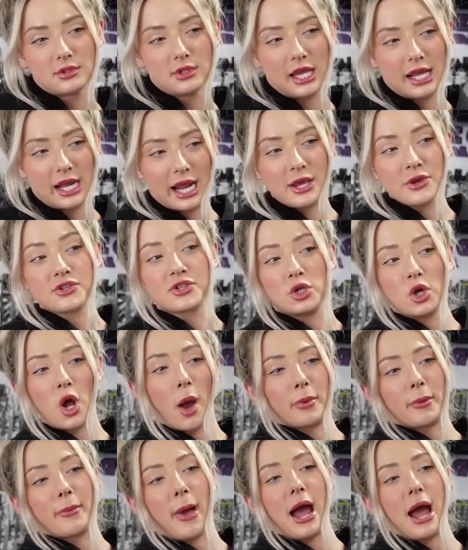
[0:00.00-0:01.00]
And I used to do
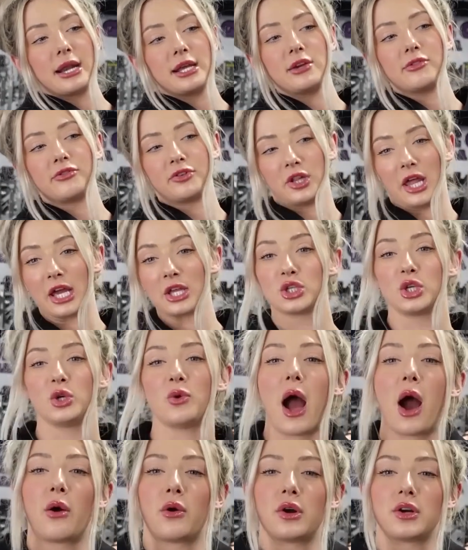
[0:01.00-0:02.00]
upper body for like 2
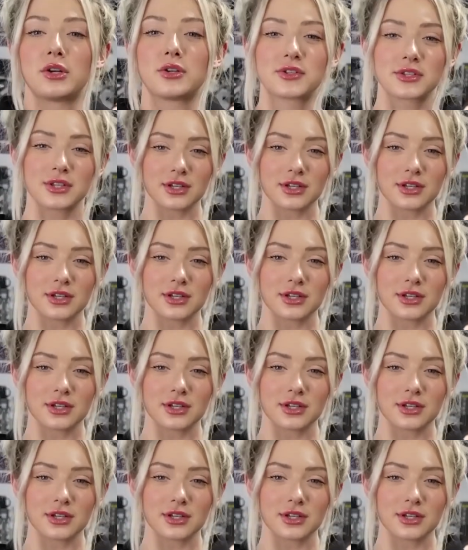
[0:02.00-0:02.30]
hours.